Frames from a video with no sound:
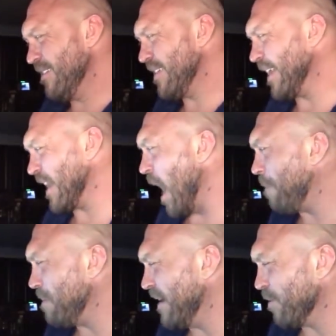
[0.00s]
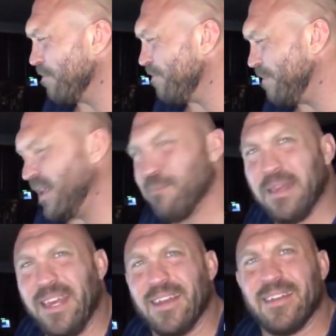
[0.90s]
Is that a compliment or being
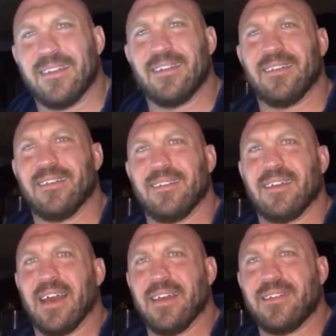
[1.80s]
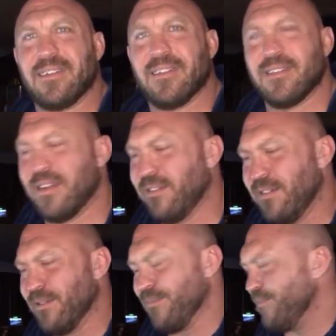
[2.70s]
mean, guys? I don't
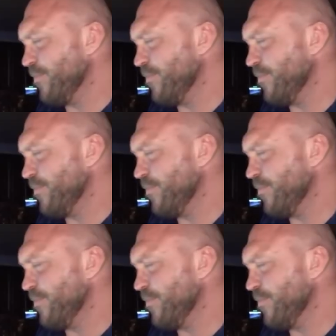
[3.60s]
know.